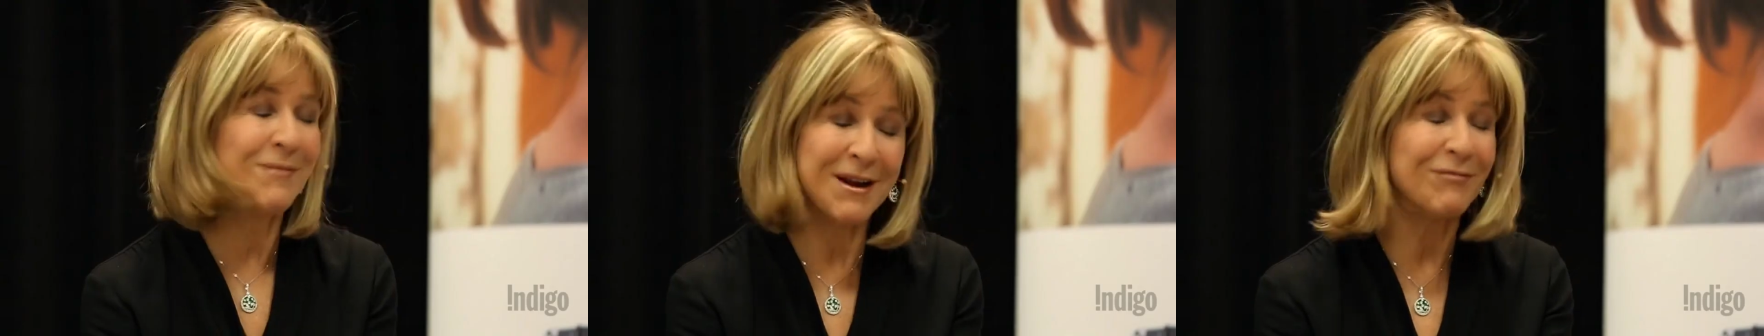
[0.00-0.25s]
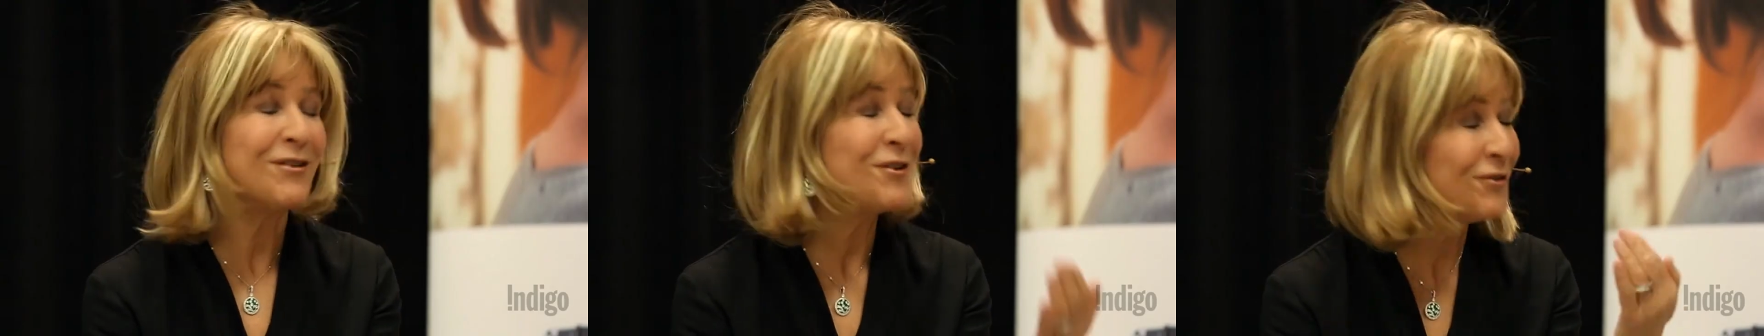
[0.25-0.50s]

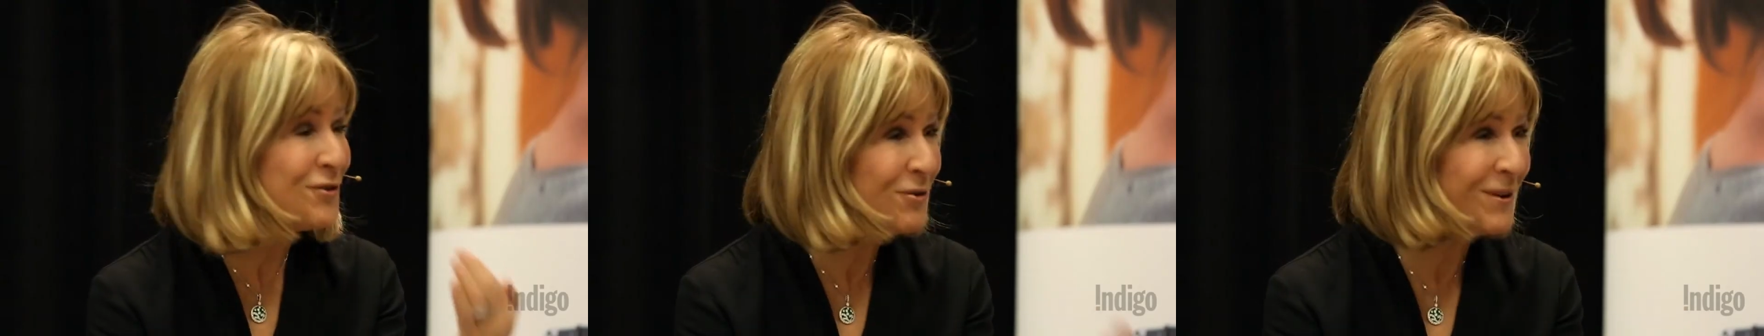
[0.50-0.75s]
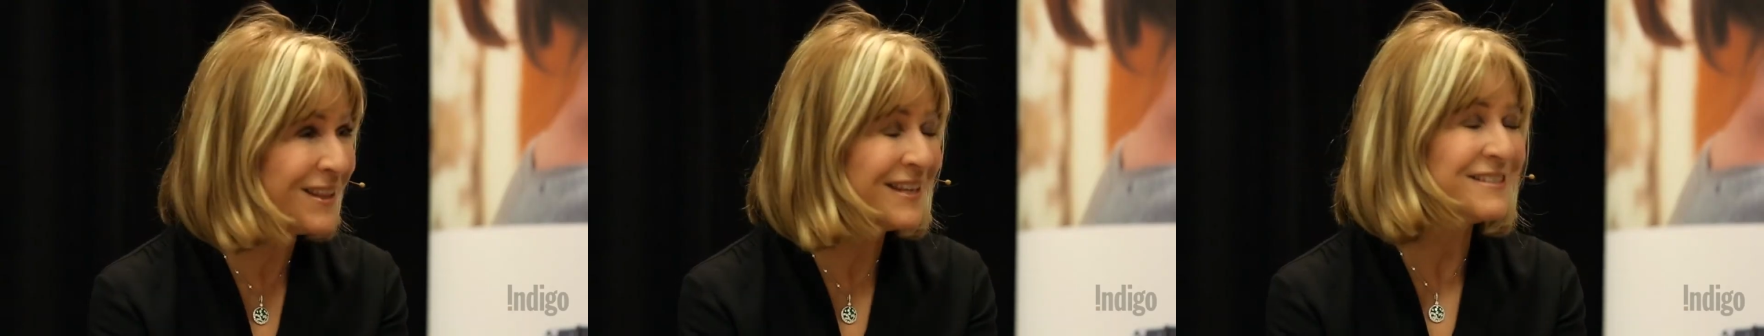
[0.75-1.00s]
grateful you're
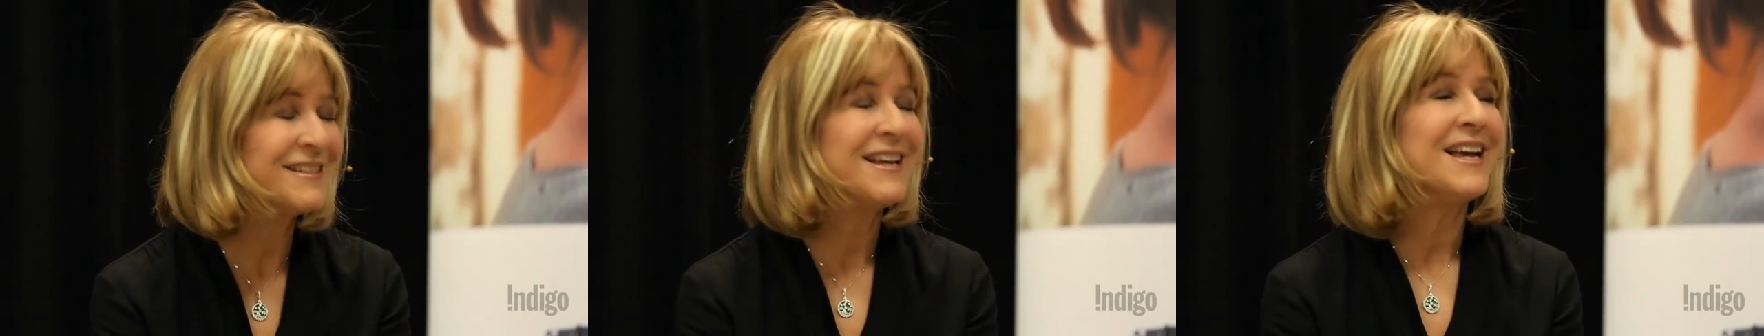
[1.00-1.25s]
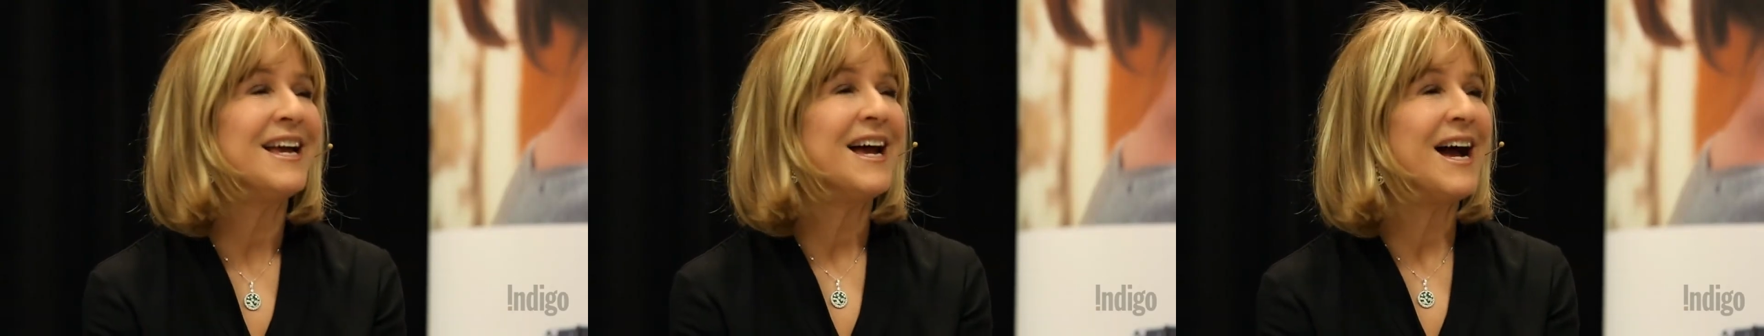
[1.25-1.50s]
doing this.
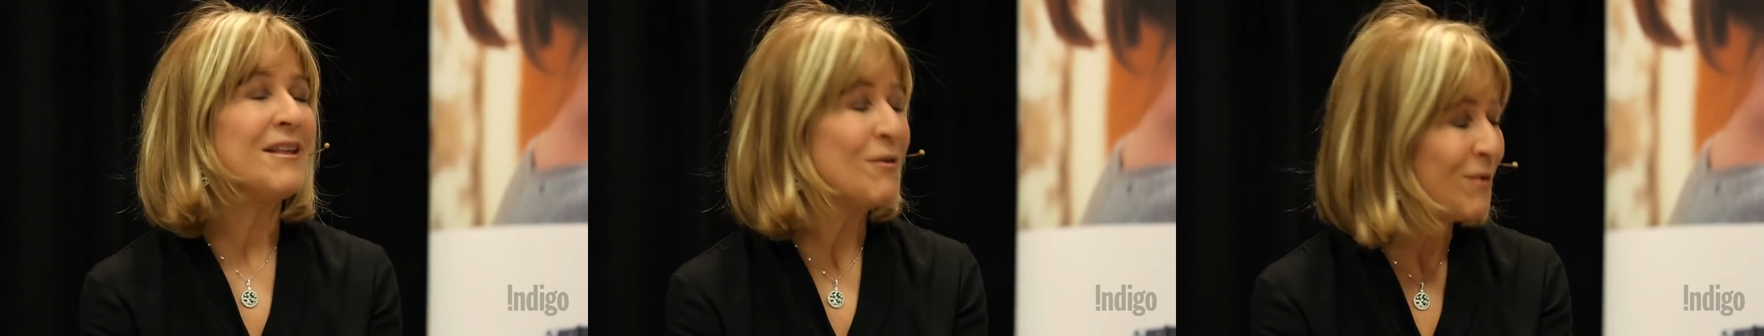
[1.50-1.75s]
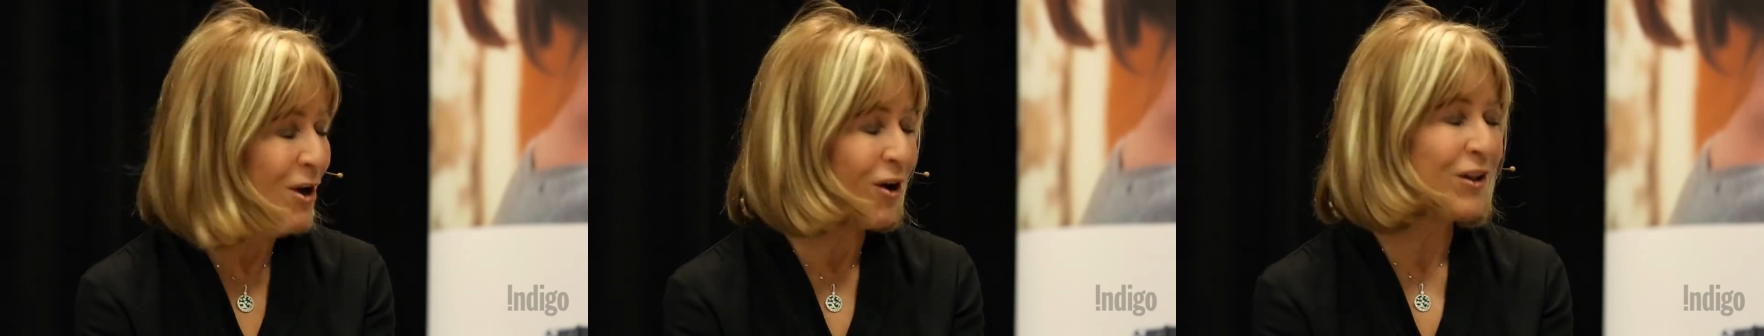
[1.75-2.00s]
I think
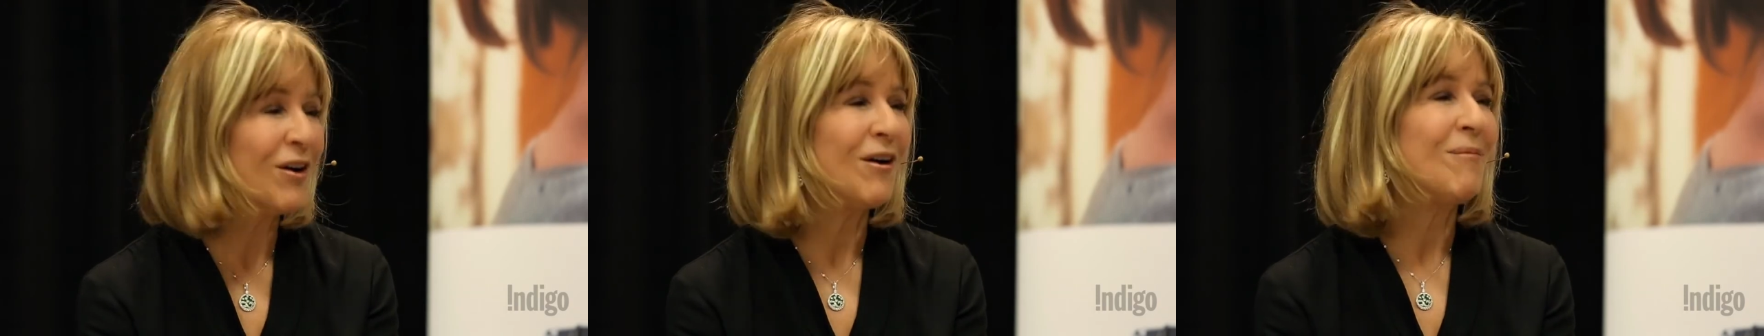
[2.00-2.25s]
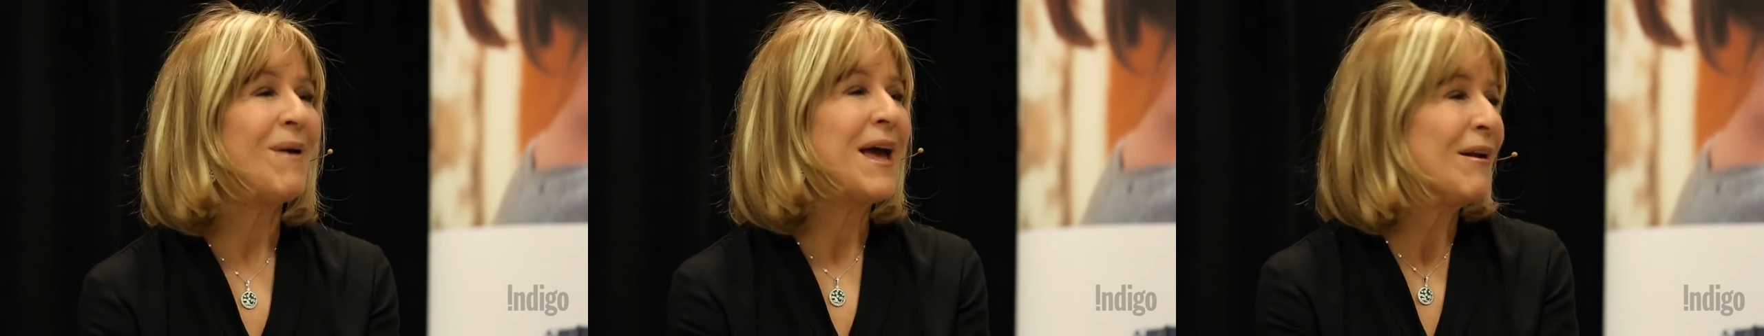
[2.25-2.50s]
we all
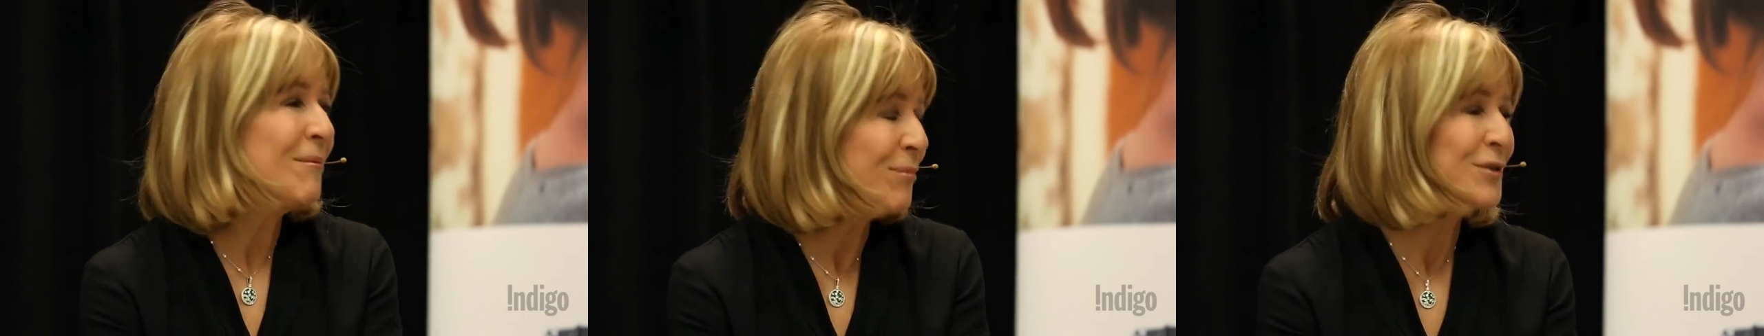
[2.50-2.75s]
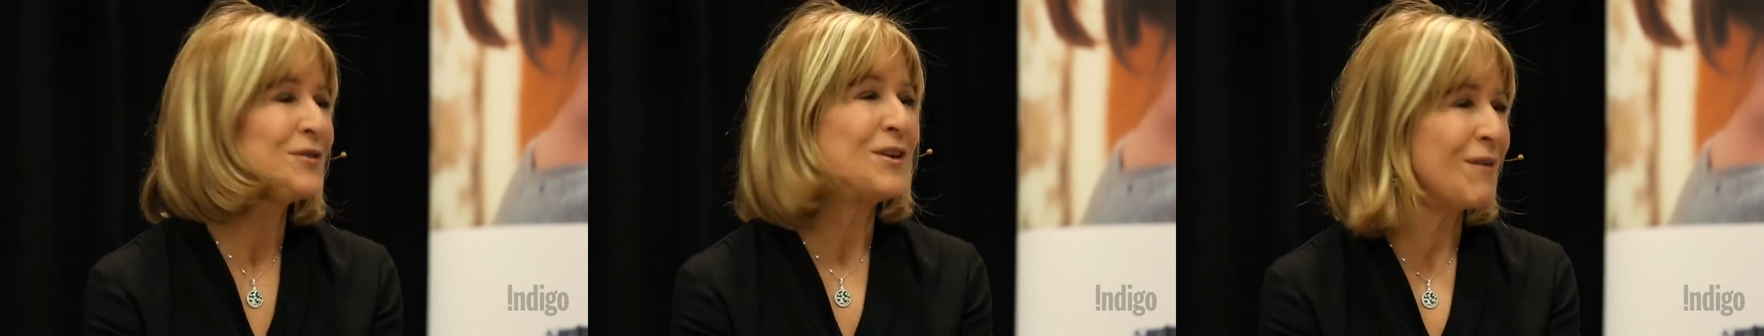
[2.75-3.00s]
are, and I'm
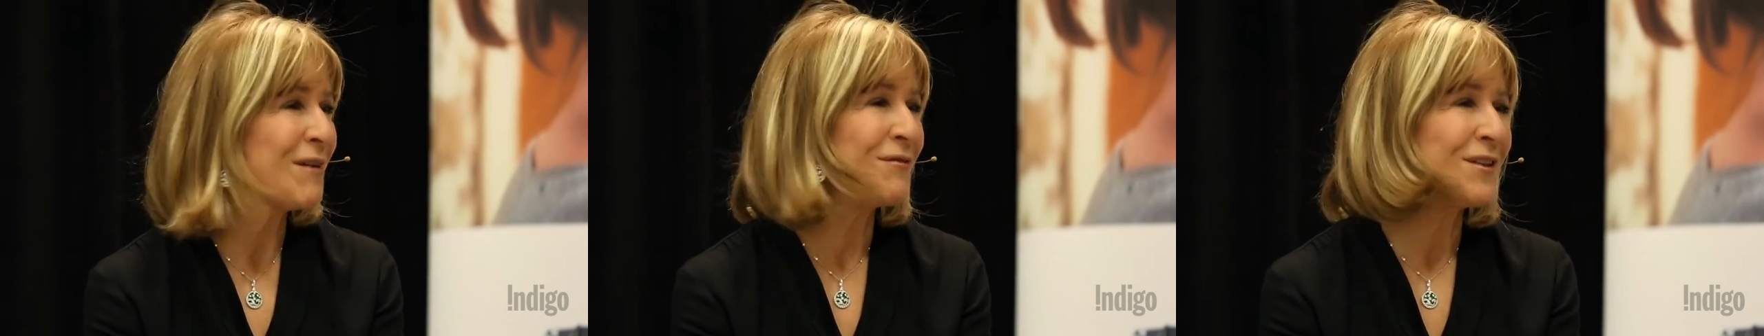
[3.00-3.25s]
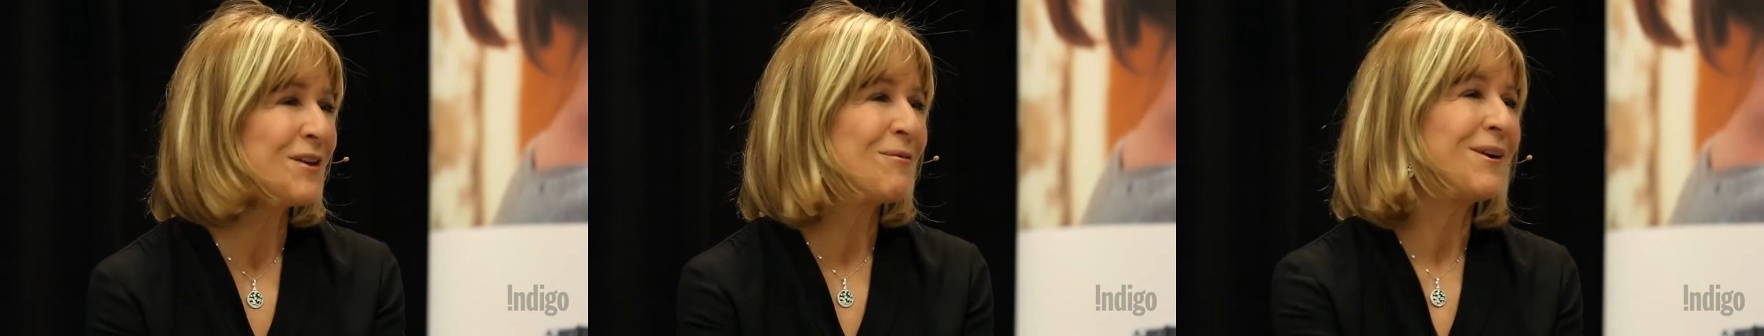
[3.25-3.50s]
personally
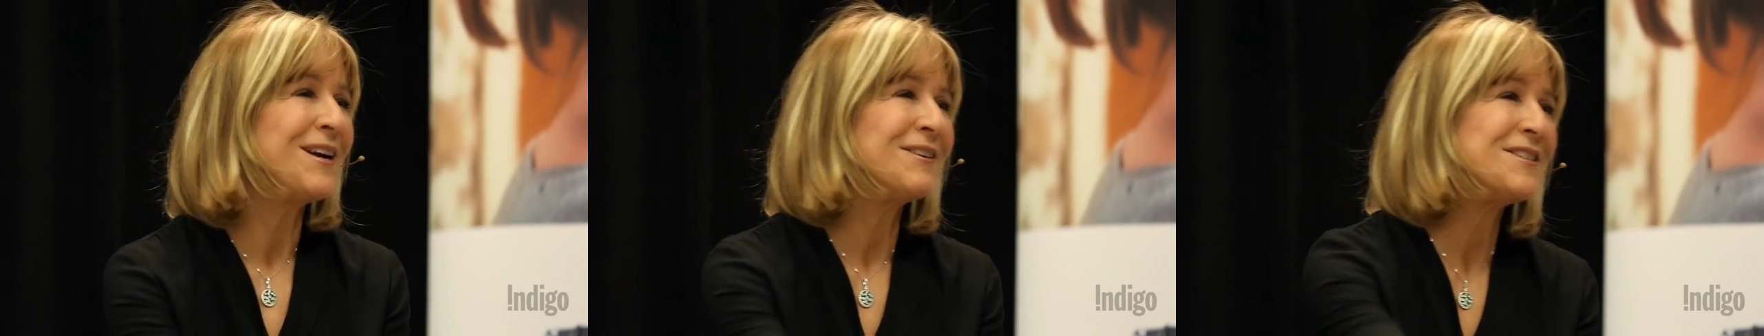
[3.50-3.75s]
grateful that you were here